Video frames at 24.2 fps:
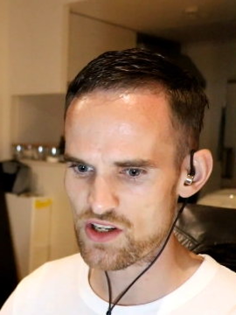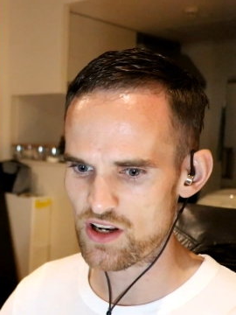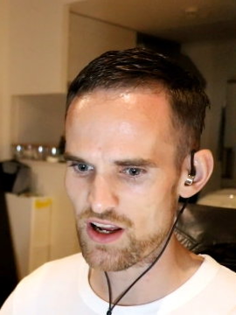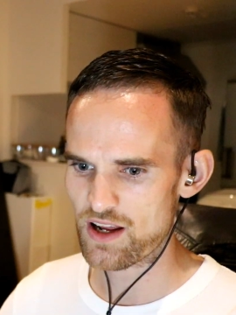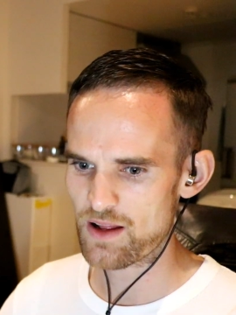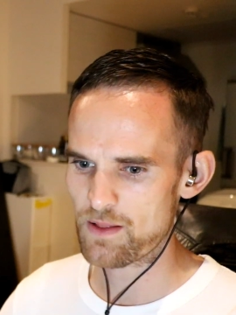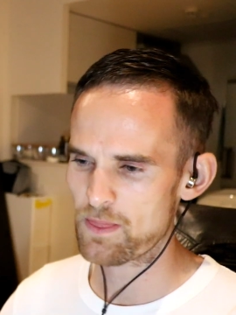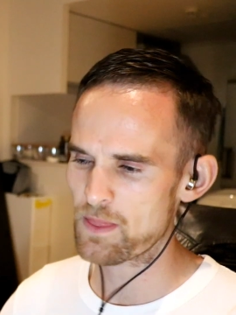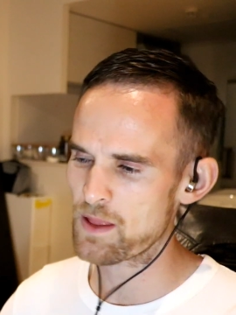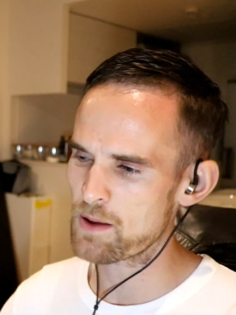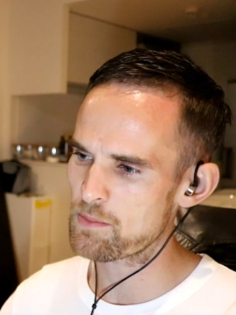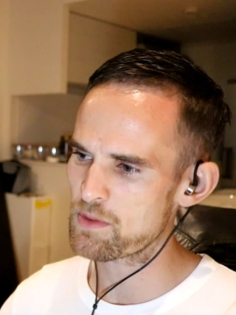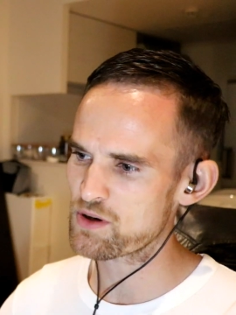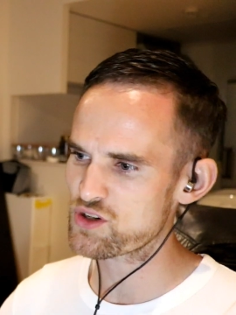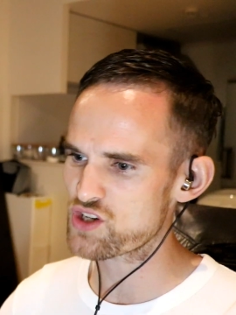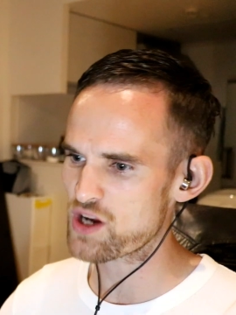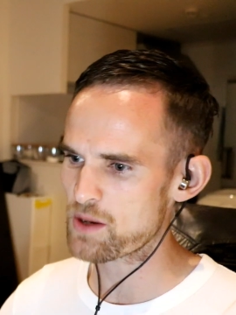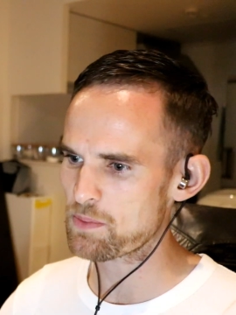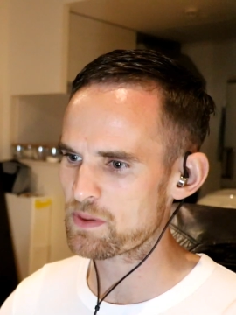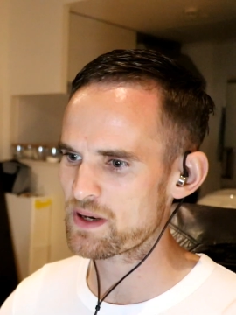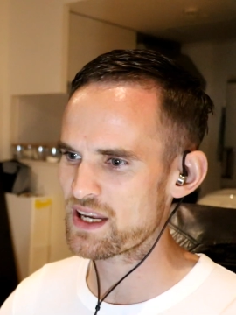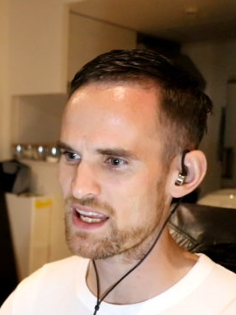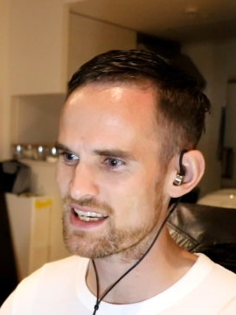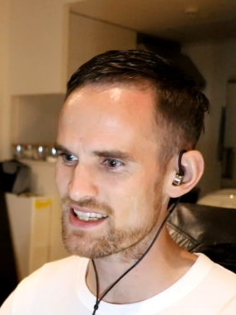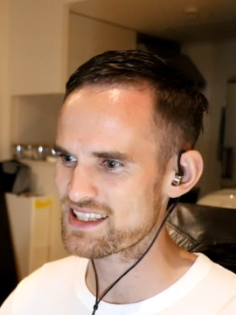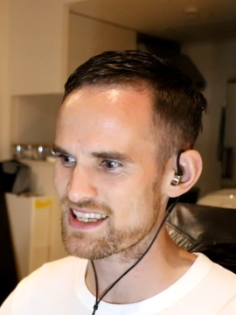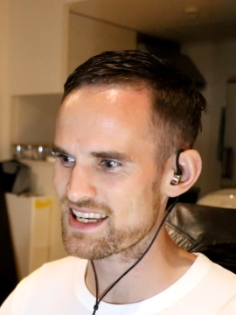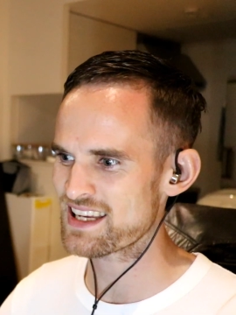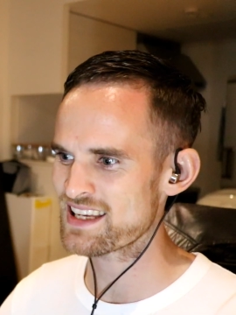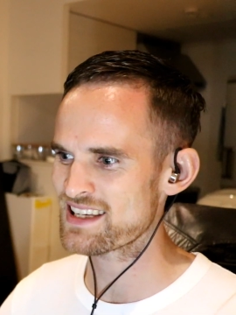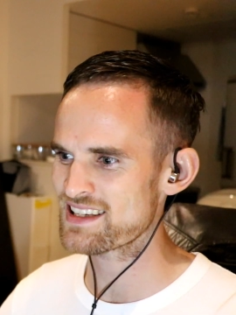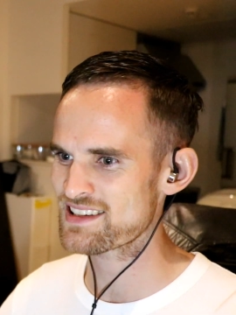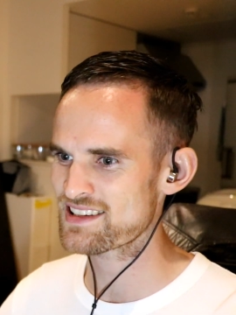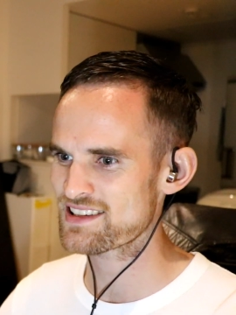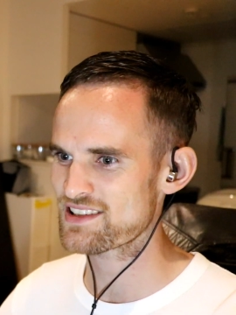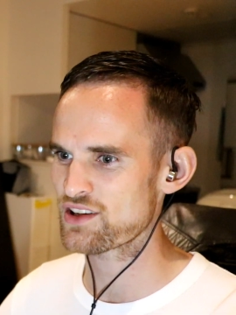like like my Japanese
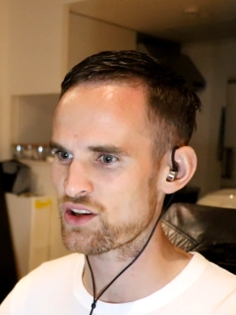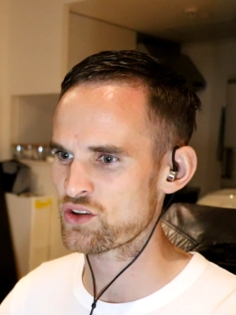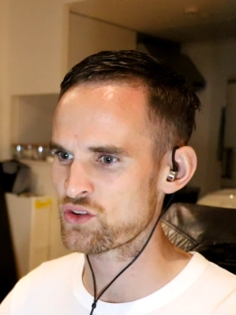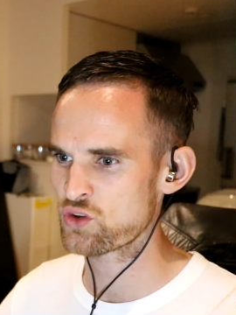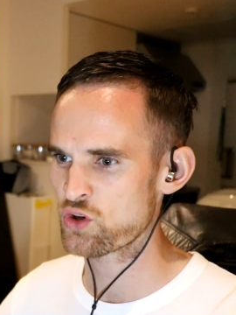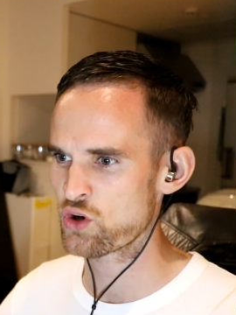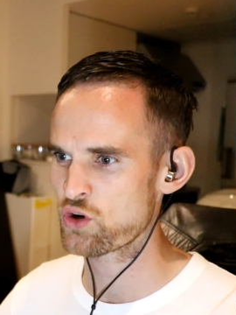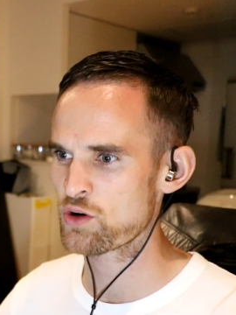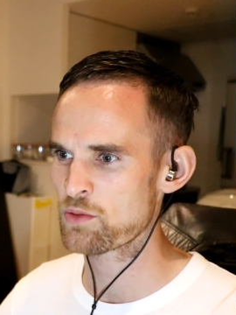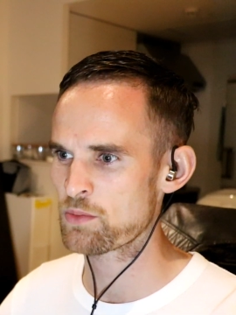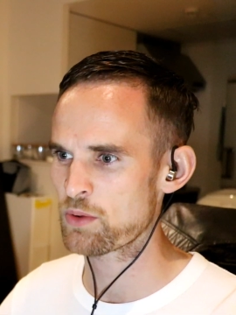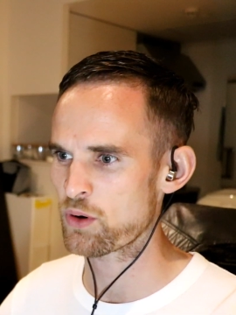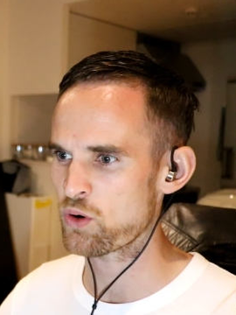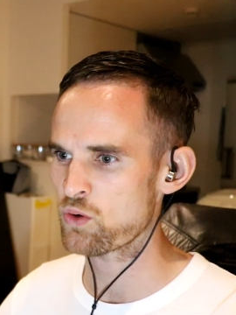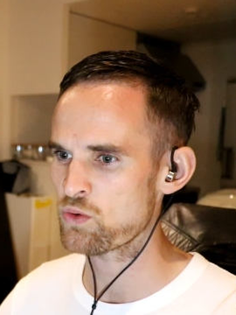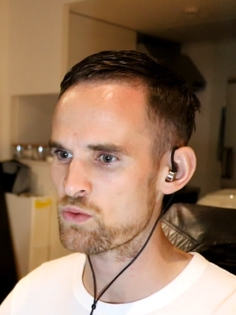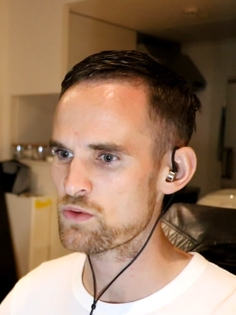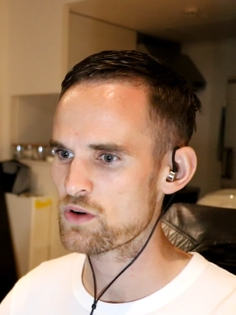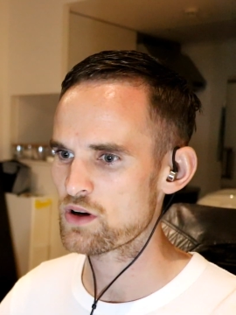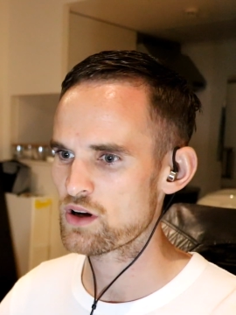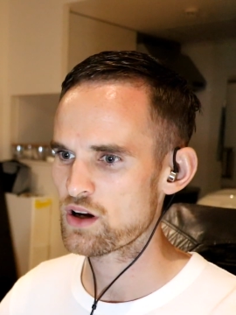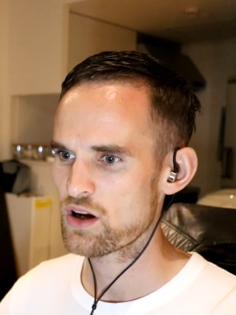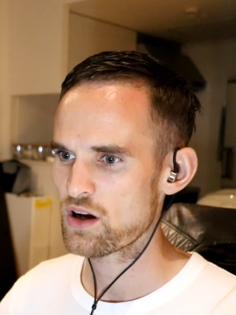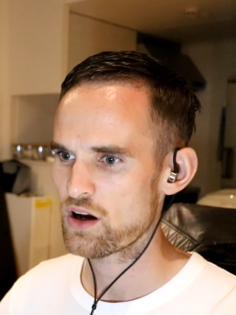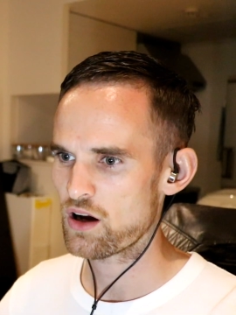is doable.